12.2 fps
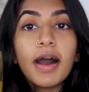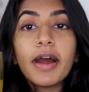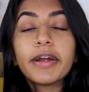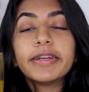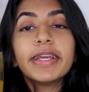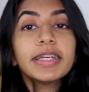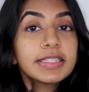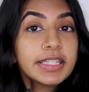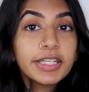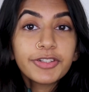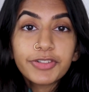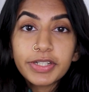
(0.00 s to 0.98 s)
Our
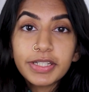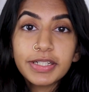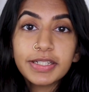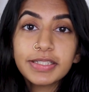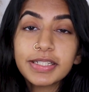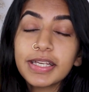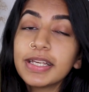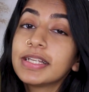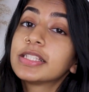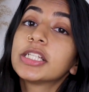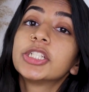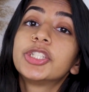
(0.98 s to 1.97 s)
next ingredient
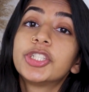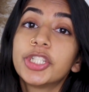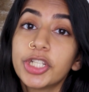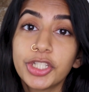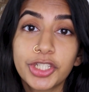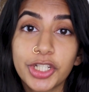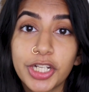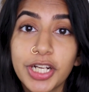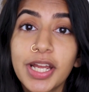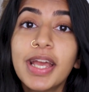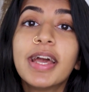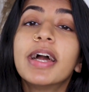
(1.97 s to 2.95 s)
is ginger,